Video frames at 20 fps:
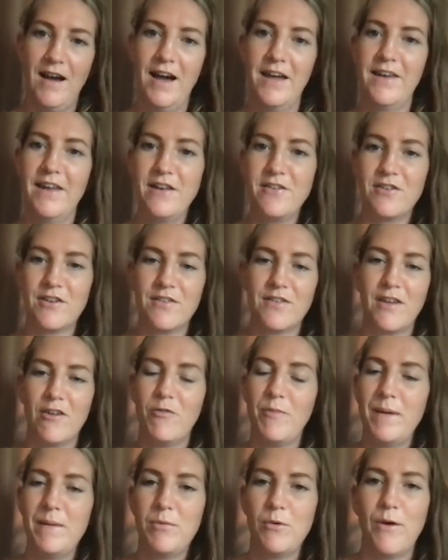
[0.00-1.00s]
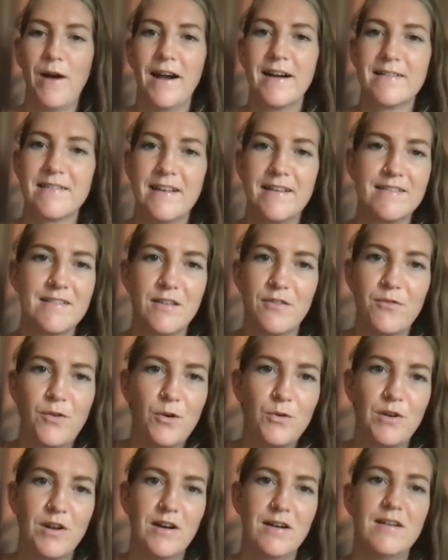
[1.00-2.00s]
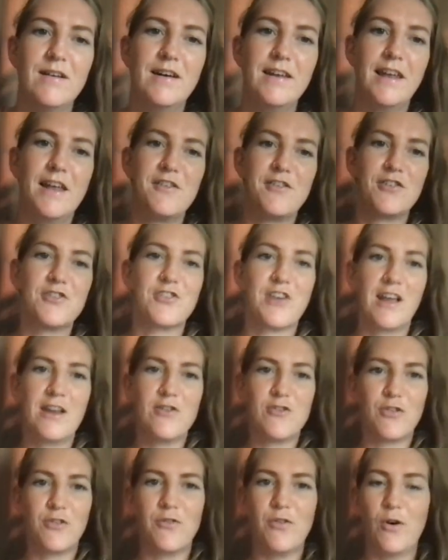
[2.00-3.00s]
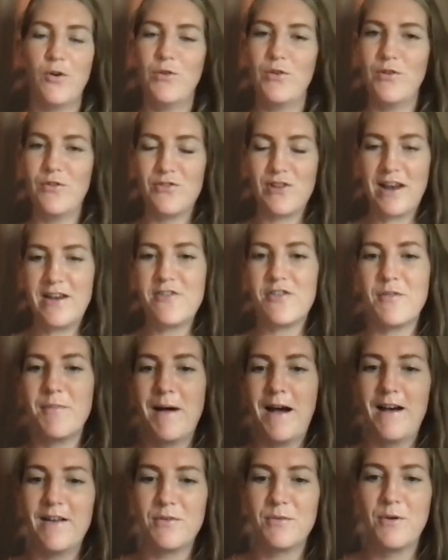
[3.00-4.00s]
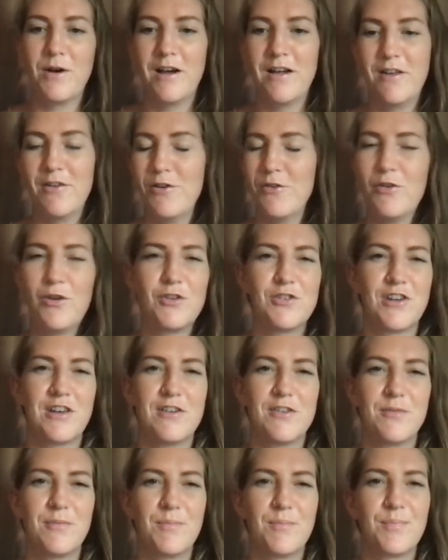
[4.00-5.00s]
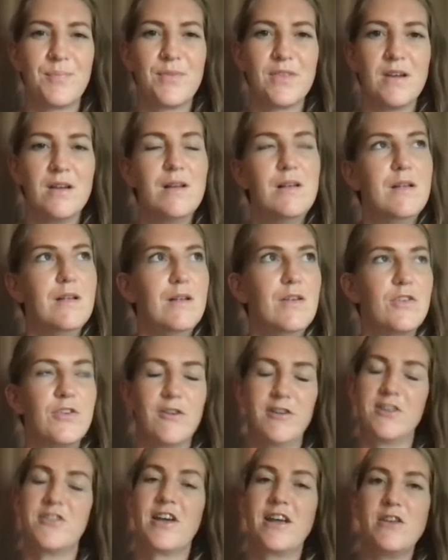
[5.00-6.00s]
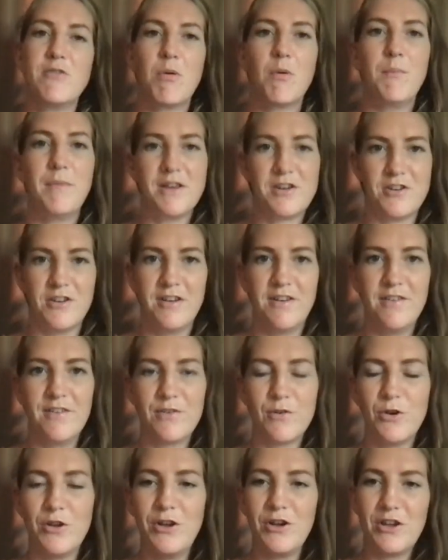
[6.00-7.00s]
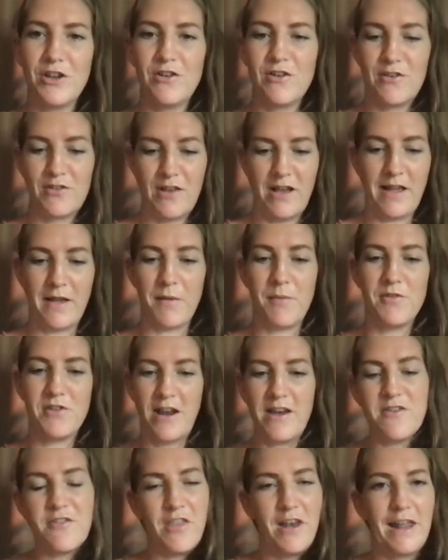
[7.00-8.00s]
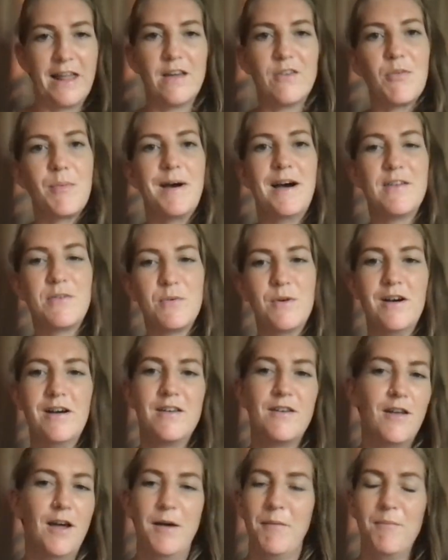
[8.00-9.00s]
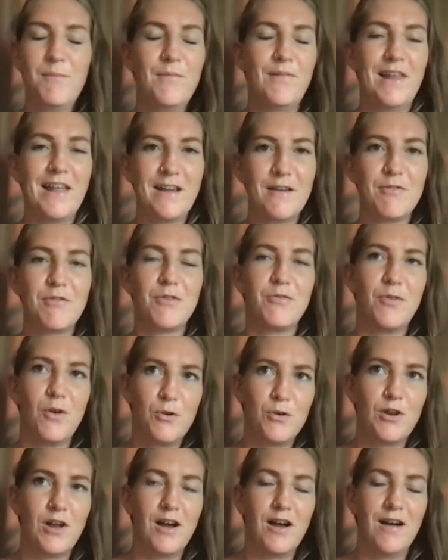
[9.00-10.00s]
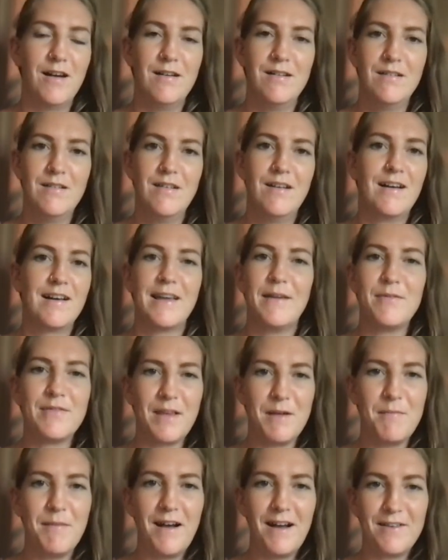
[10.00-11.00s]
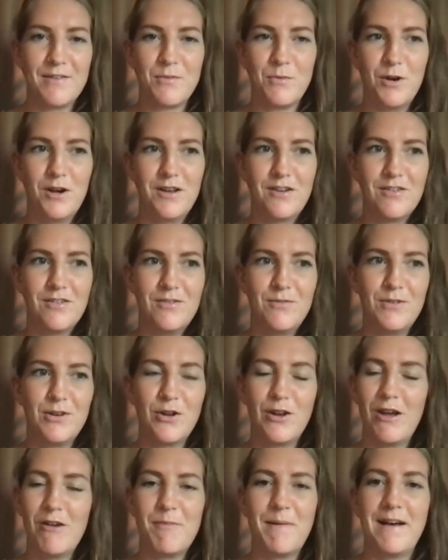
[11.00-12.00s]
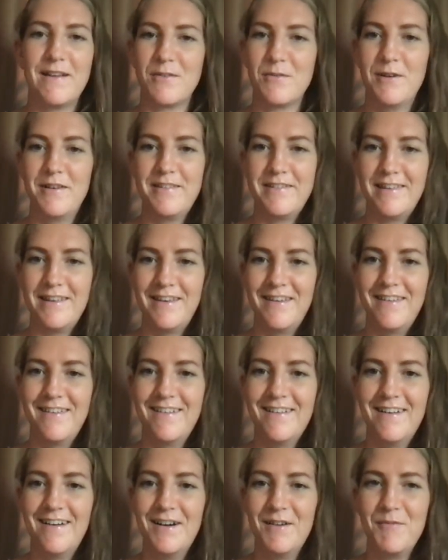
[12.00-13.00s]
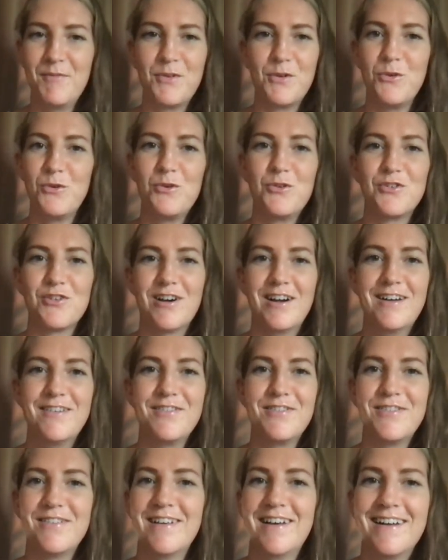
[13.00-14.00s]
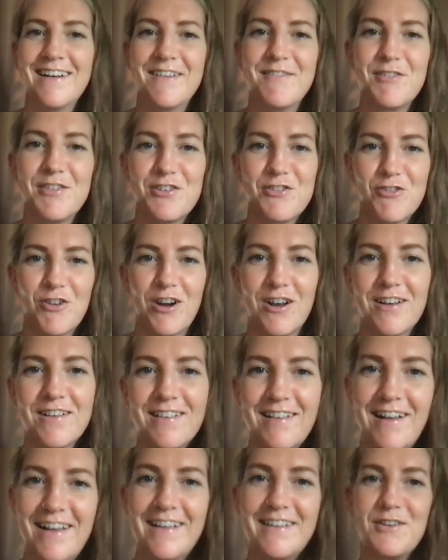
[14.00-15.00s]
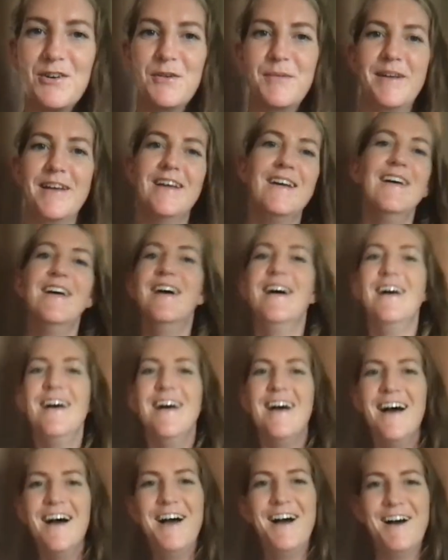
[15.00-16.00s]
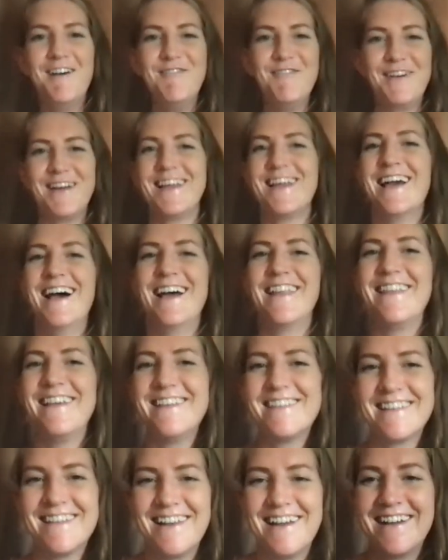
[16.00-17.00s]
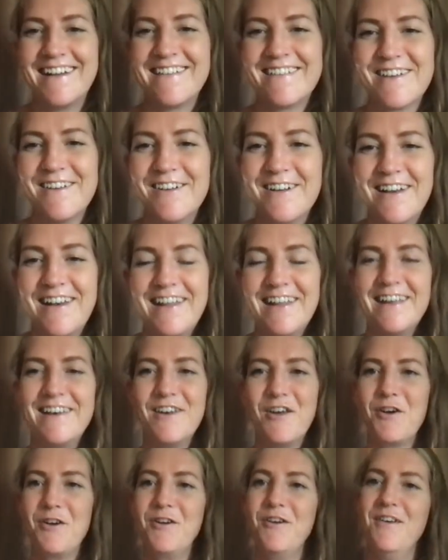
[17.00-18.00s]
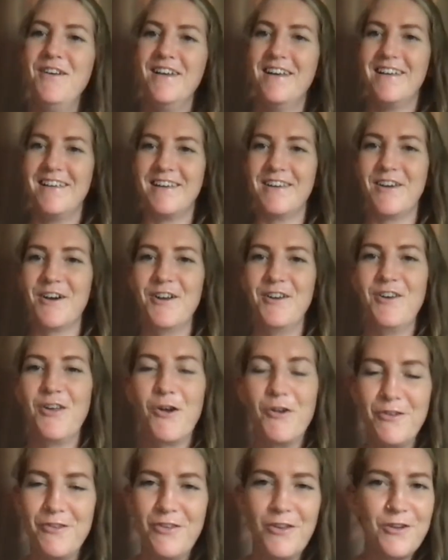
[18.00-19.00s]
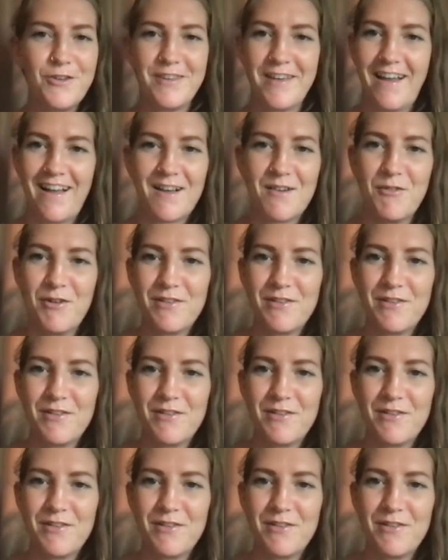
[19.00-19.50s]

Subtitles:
and then just give people access to the folder, and then just change the password, or not change, sorry, change permissions, or you can just like change the link of the password, link of the folder. Keep saying password. We don't have passwords in Google Drive. Like, I'm just drunk. Like, ignore me. But yeah, these are like totally no tech